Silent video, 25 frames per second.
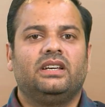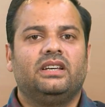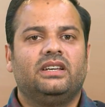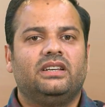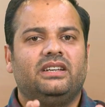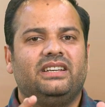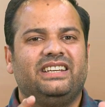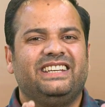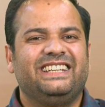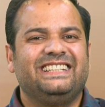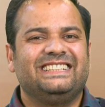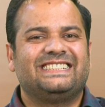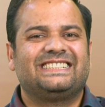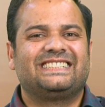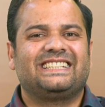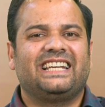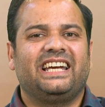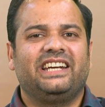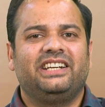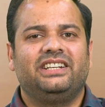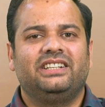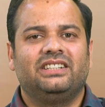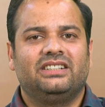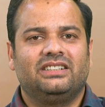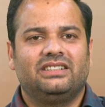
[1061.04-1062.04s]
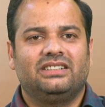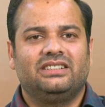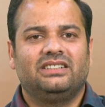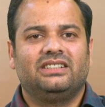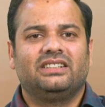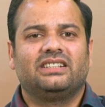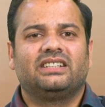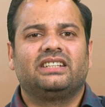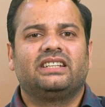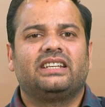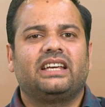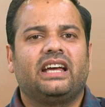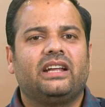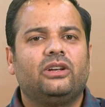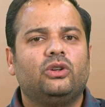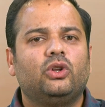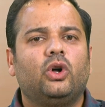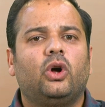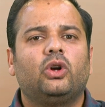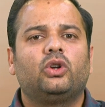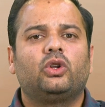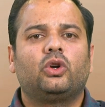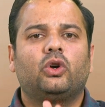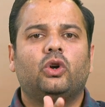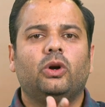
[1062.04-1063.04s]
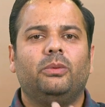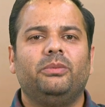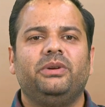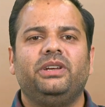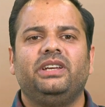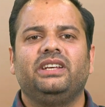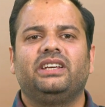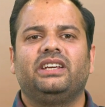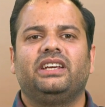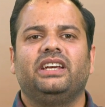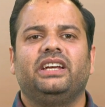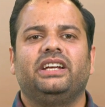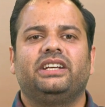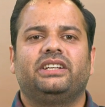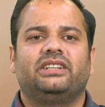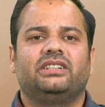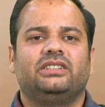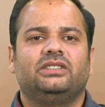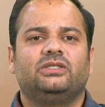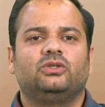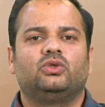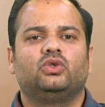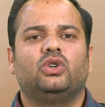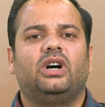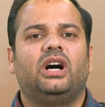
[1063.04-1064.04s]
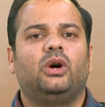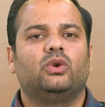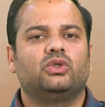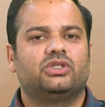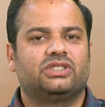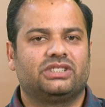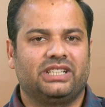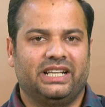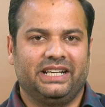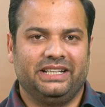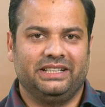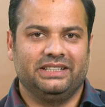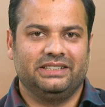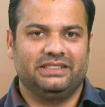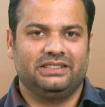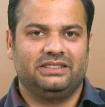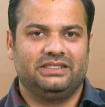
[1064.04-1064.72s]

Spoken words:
Insider cannot communicate to outsider.